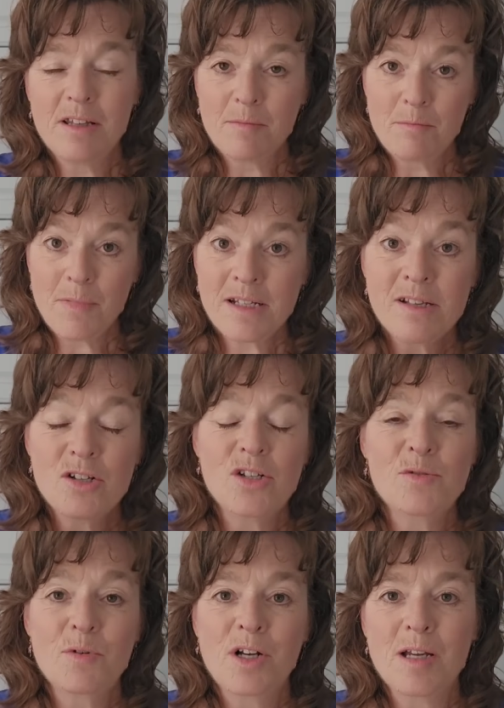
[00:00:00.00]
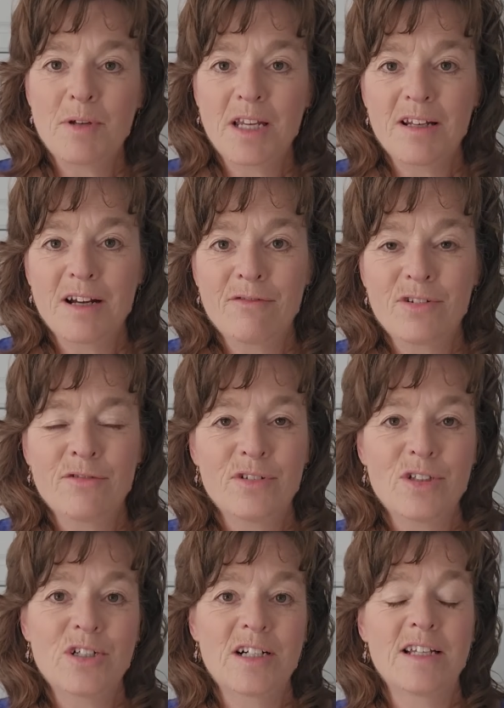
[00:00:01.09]
and the messages were coming in off the
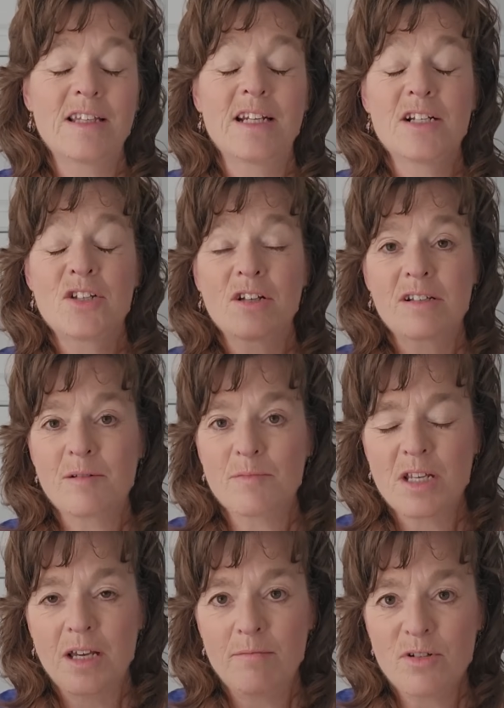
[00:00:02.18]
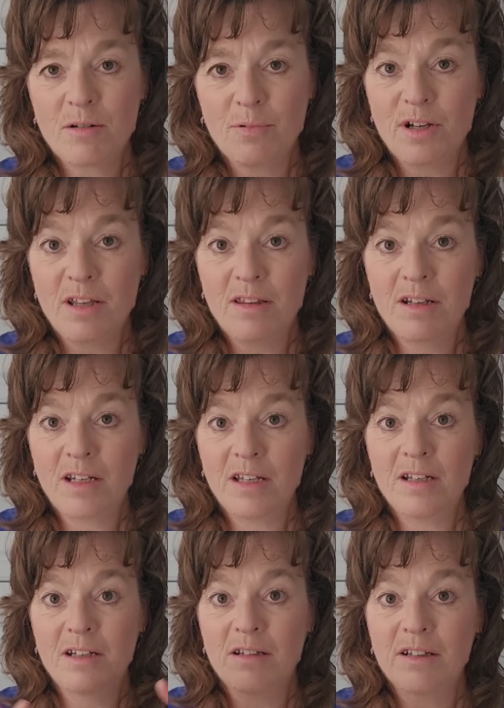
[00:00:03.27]
floor, and then I took some time to breathe it
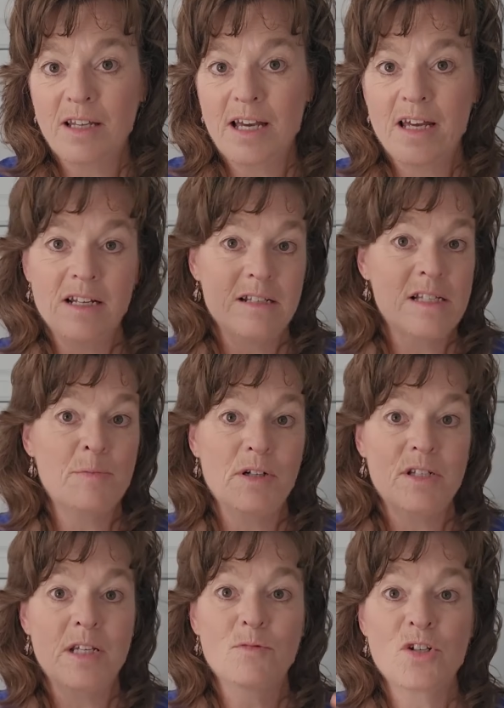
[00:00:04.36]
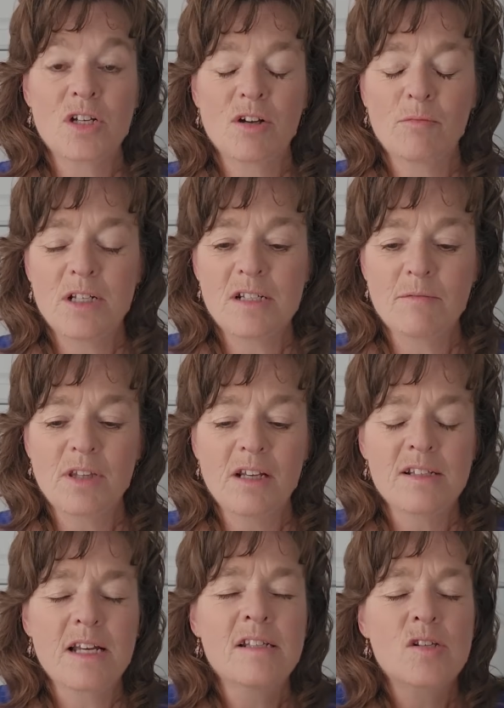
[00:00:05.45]
in and look at it, and Spirit Team was showing me some
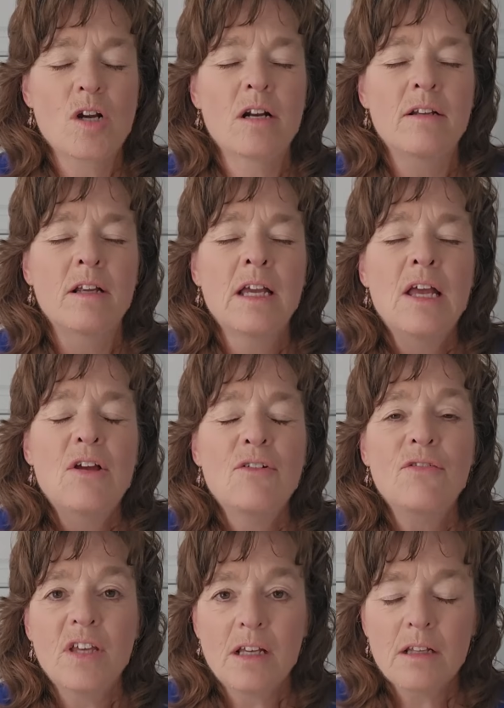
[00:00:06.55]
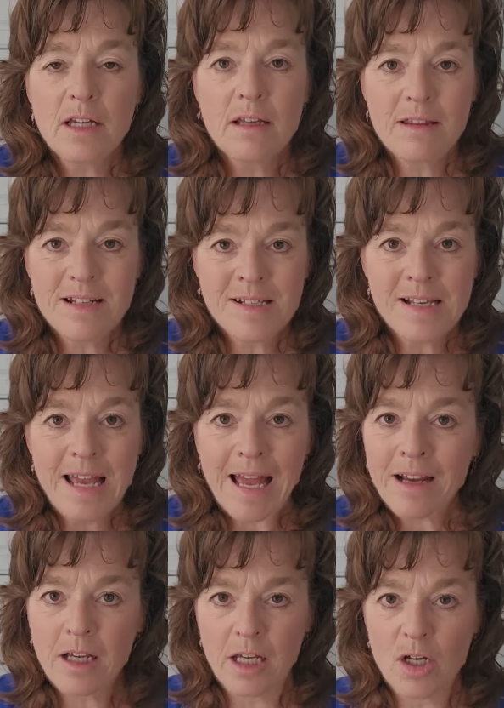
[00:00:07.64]
things, I started feeling this
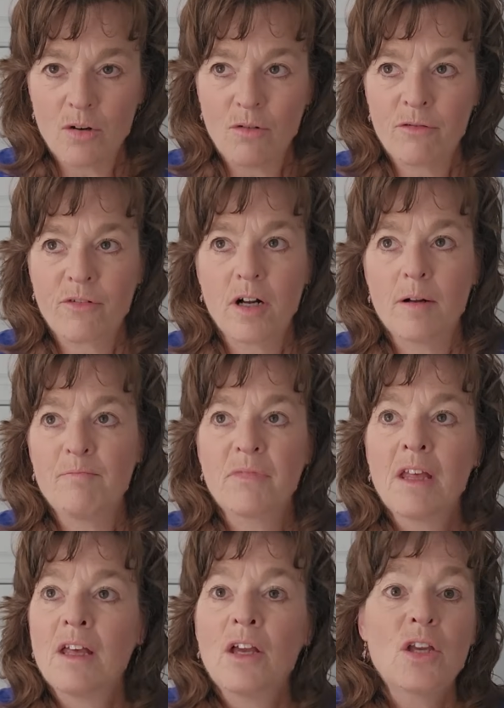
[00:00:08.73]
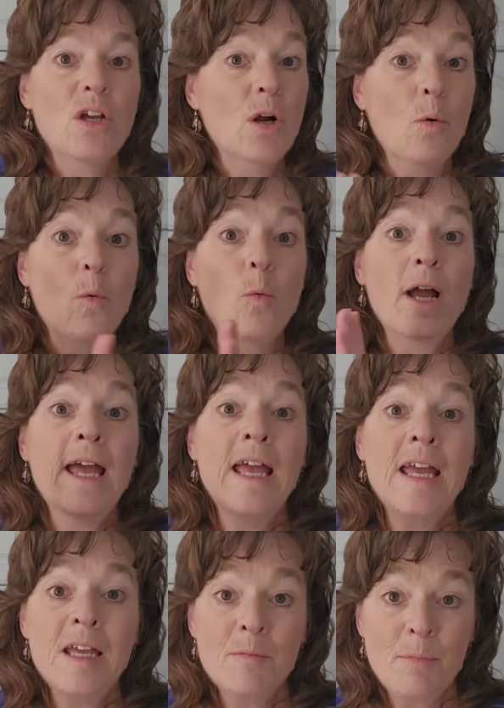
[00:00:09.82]
echo from,
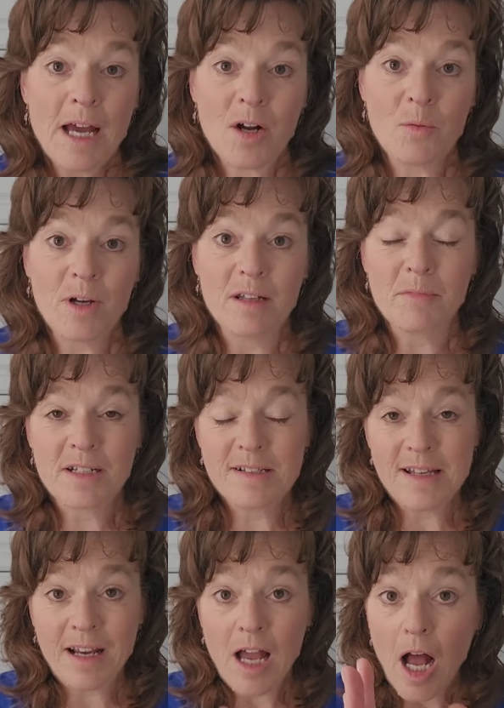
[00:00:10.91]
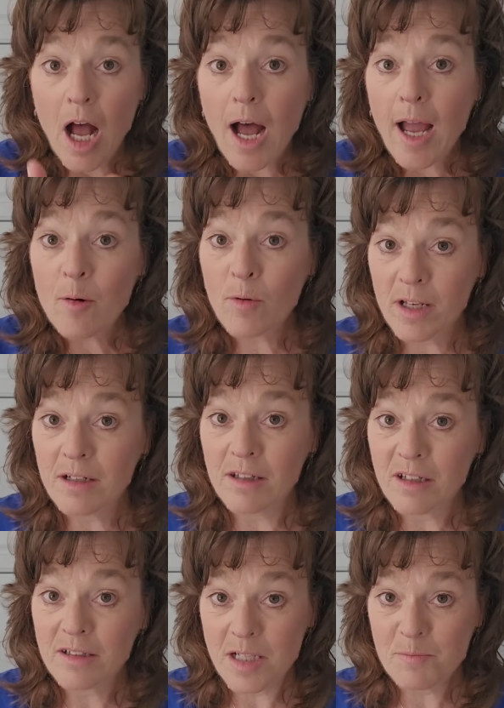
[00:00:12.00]
way back when, because I went and
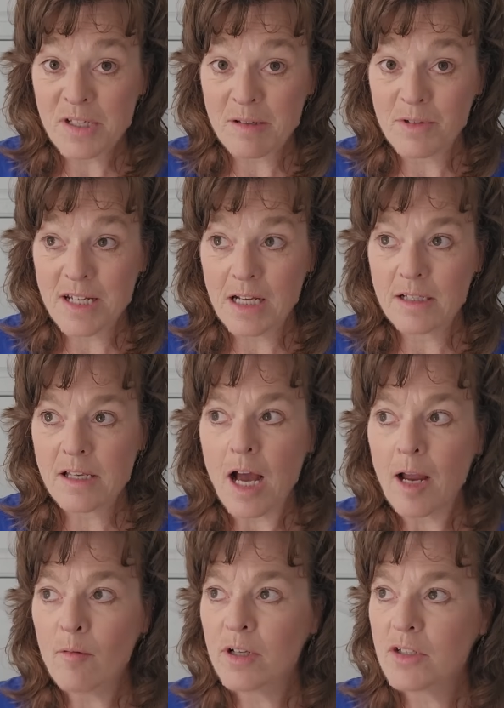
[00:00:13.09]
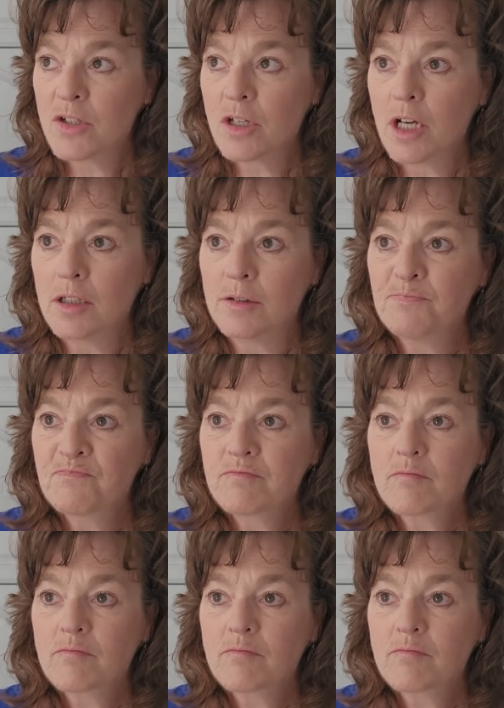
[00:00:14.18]
looked up some dates. I wanted to know,